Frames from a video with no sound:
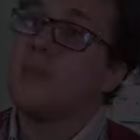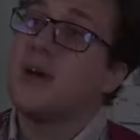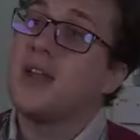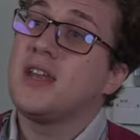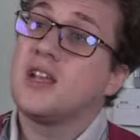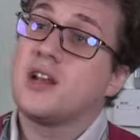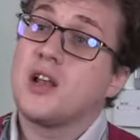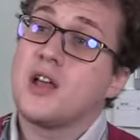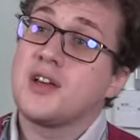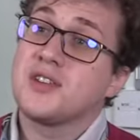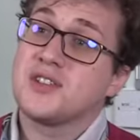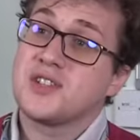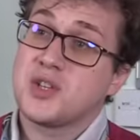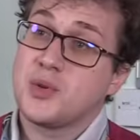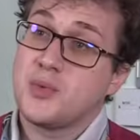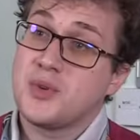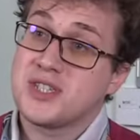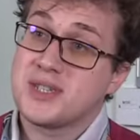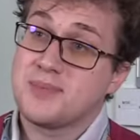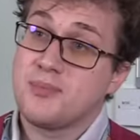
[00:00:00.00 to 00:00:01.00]
Many clients
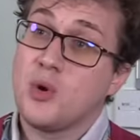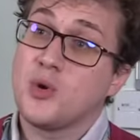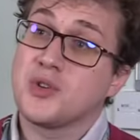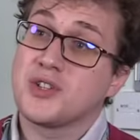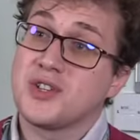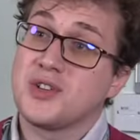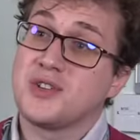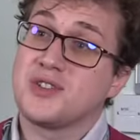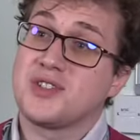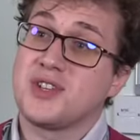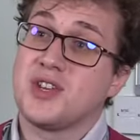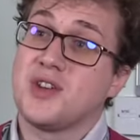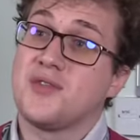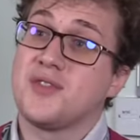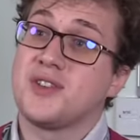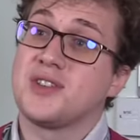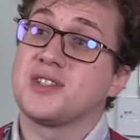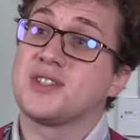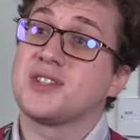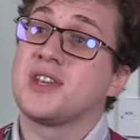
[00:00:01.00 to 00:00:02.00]
who we support in our
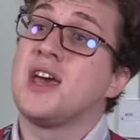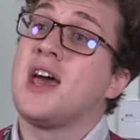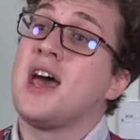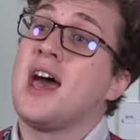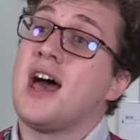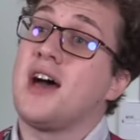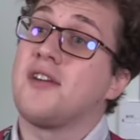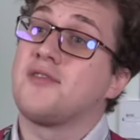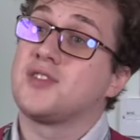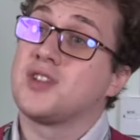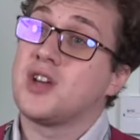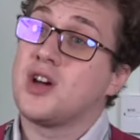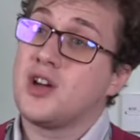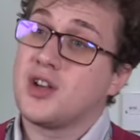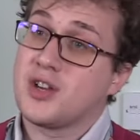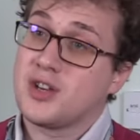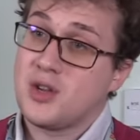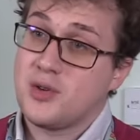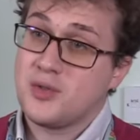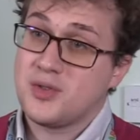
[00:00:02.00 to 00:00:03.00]
service have
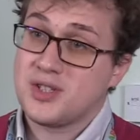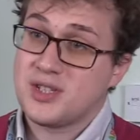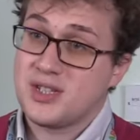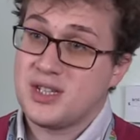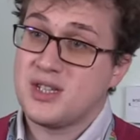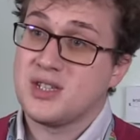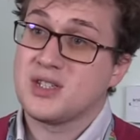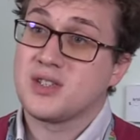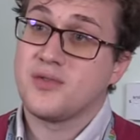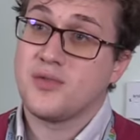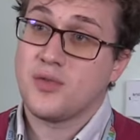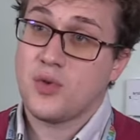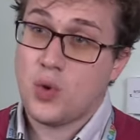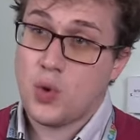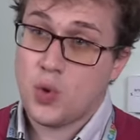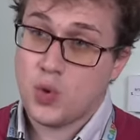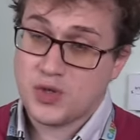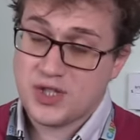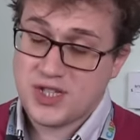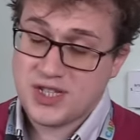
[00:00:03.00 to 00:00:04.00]
diagnoses of
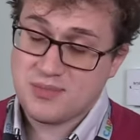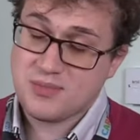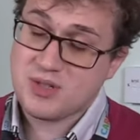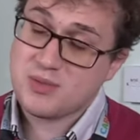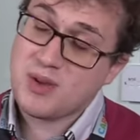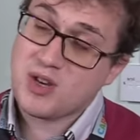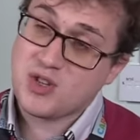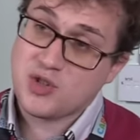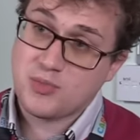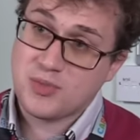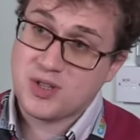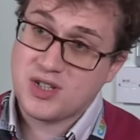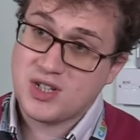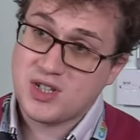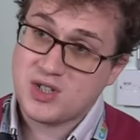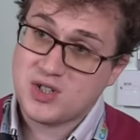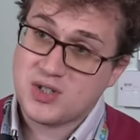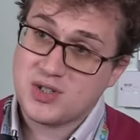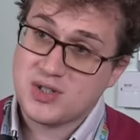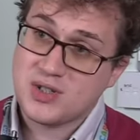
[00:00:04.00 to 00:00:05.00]
autism spectrum
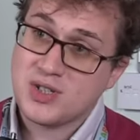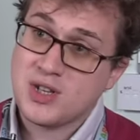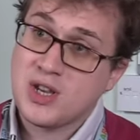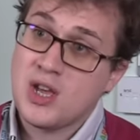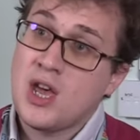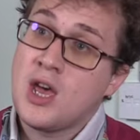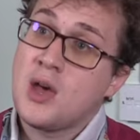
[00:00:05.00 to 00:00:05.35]
conditions,